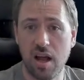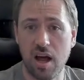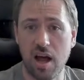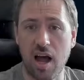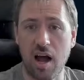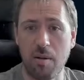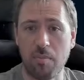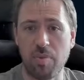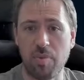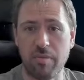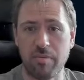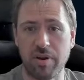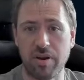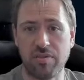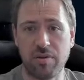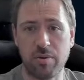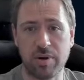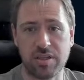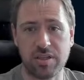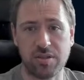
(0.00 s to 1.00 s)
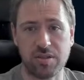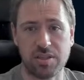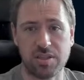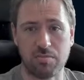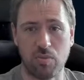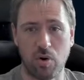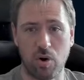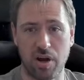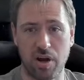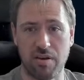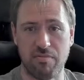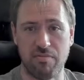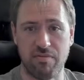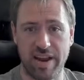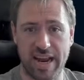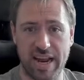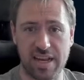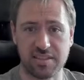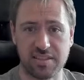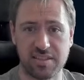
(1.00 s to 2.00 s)
But if you want to do some more
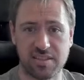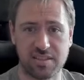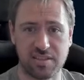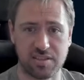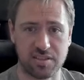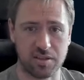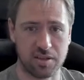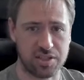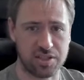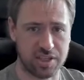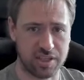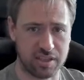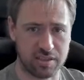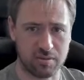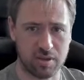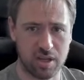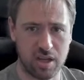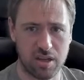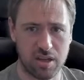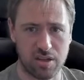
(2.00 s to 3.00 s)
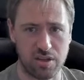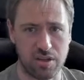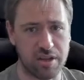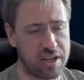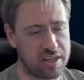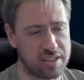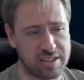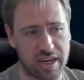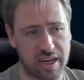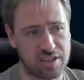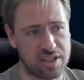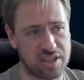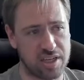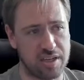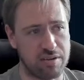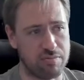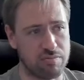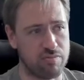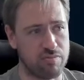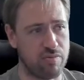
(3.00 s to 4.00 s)
advanced searching, you can
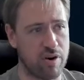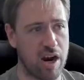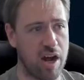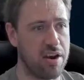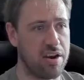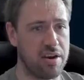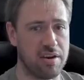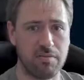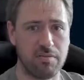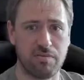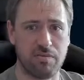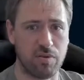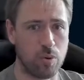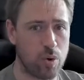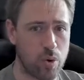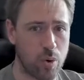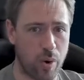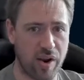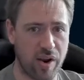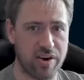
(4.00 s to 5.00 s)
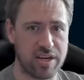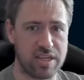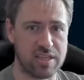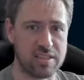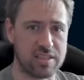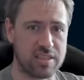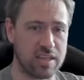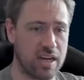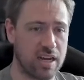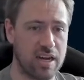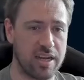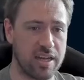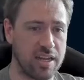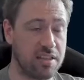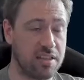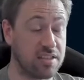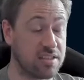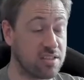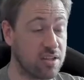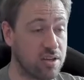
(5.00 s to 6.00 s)
actually run full queries
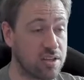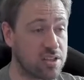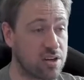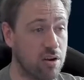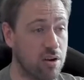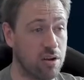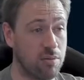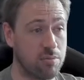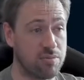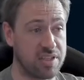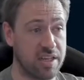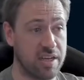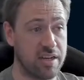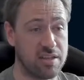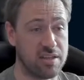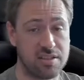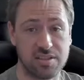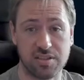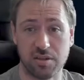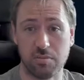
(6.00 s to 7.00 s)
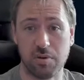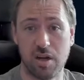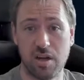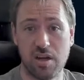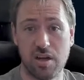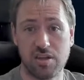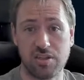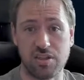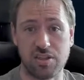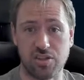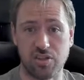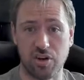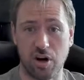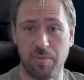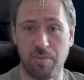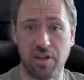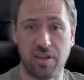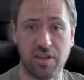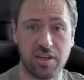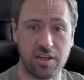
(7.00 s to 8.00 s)
in the search columns there. So just
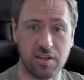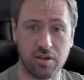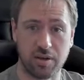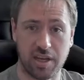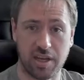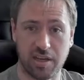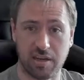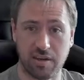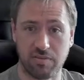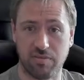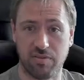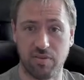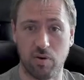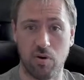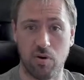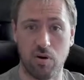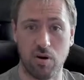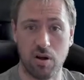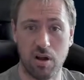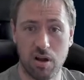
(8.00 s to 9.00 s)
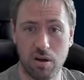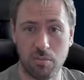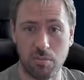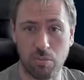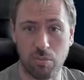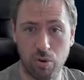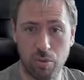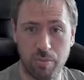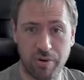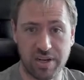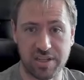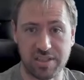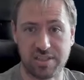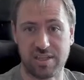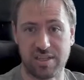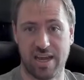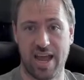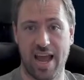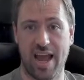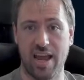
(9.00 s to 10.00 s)
drop in that you're looking for
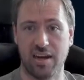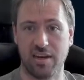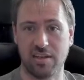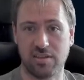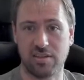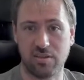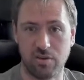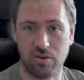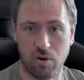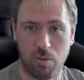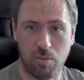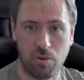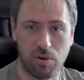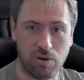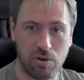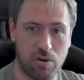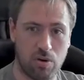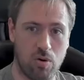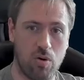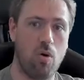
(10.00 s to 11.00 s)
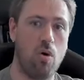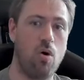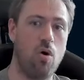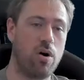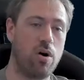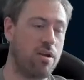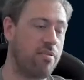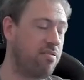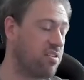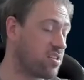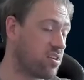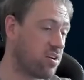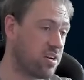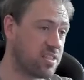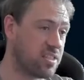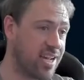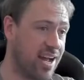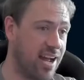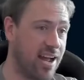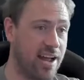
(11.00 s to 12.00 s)
blueprint and normal, or if it's got a
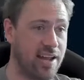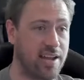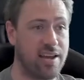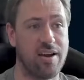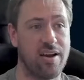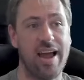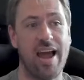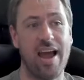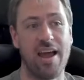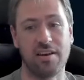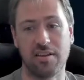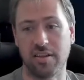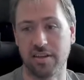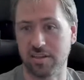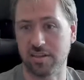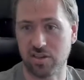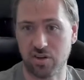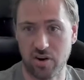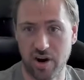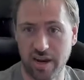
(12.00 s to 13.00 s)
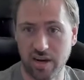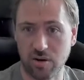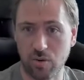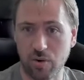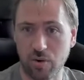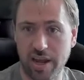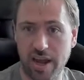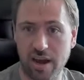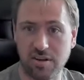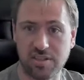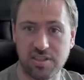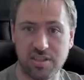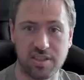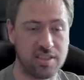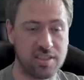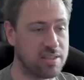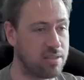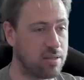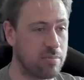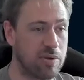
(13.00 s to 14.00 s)
tag and the triangle count
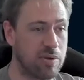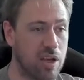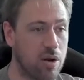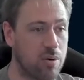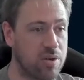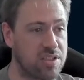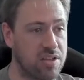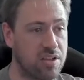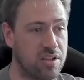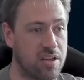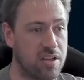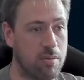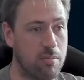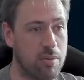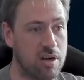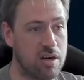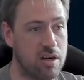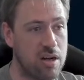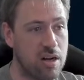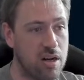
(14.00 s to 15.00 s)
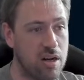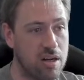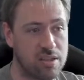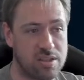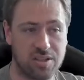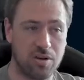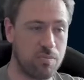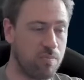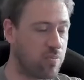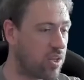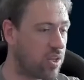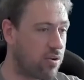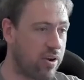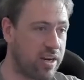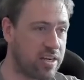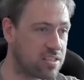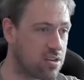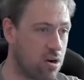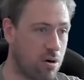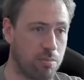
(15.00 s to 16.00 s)
is below a certain number. So
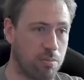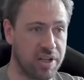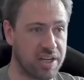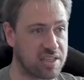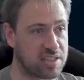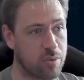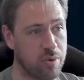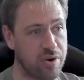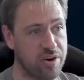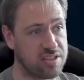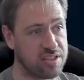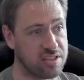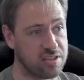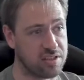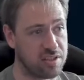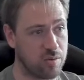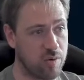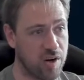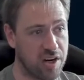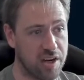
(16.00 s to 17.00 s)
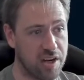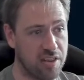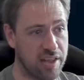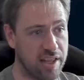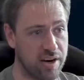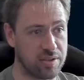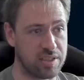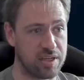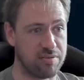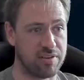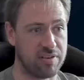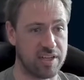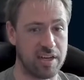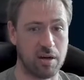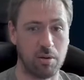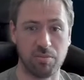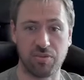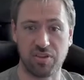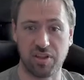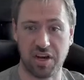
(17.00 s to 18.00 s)
create as complex queries as you want, and that'll definitely
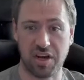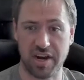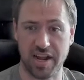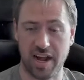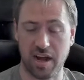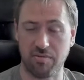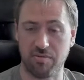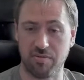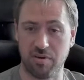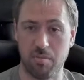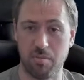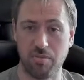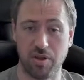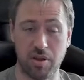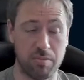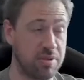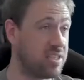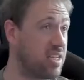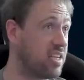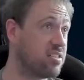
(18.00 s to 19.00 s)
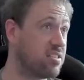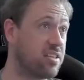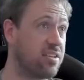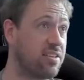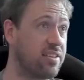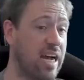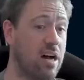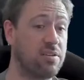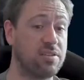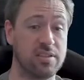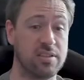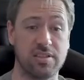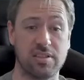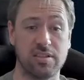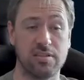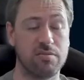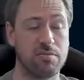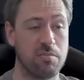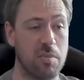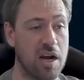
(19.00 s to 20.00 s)
help thin it out from the potentially thousands
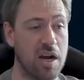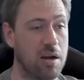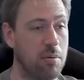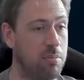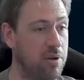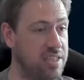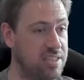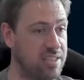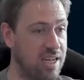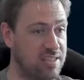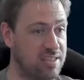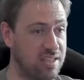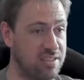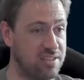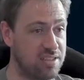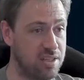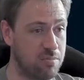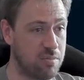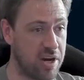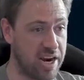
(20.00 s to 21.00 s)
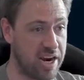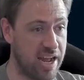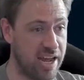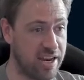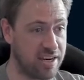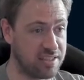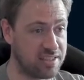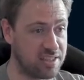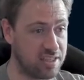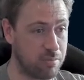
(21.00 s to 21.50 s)
of marketplace assets you might have added to